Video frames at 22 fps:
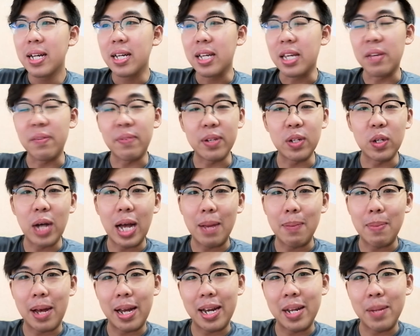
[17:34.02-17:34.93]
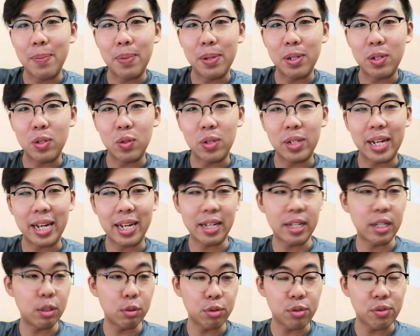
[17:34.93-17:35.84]
Even though I'm unable to get
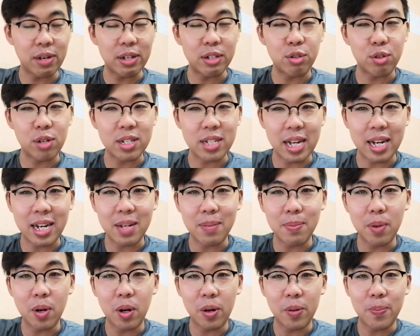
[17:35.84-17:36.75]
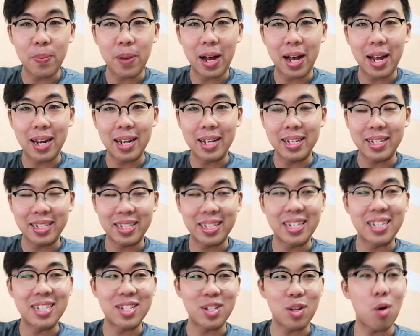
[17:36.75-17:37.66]
new tarantulas anymore, but
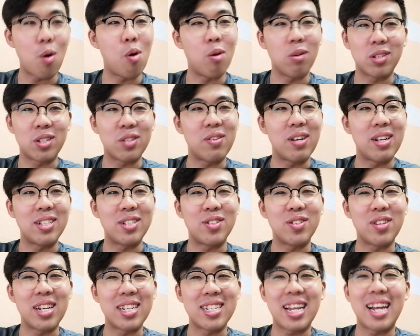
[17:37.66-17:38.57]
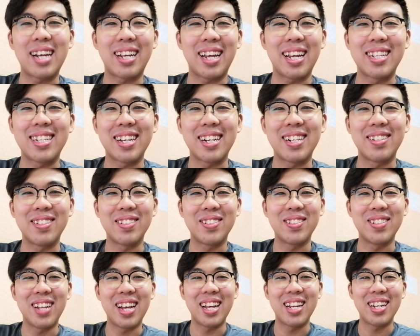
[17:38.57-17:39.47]
these old tarantulas, I can tell
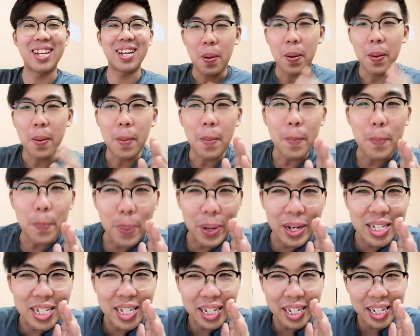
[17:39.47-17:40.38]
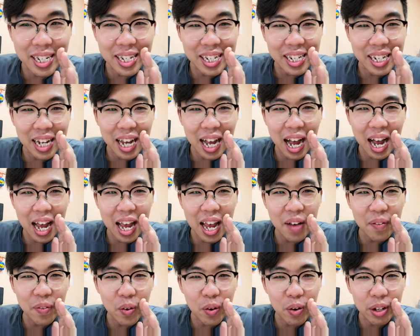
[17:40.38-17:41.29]
you that basically I
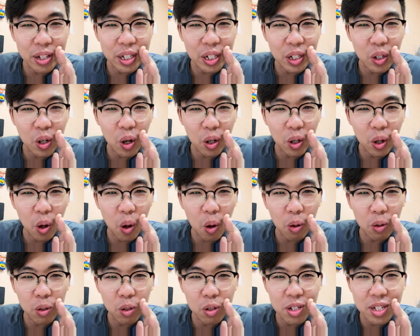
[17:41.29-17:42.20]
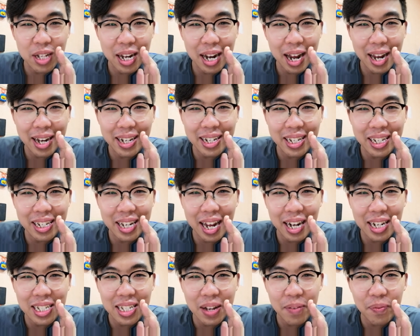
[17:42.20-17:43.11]
have already got all those that I did
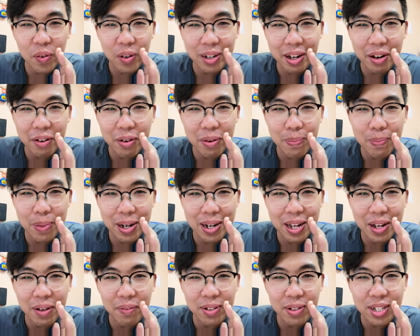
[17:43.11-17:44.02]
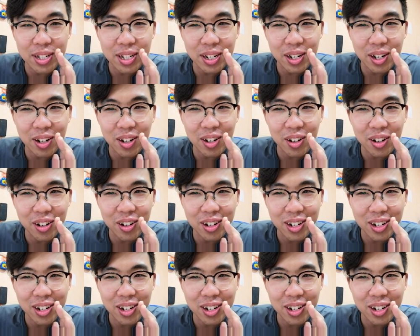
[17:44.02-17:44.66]
except for Caribena versicolor.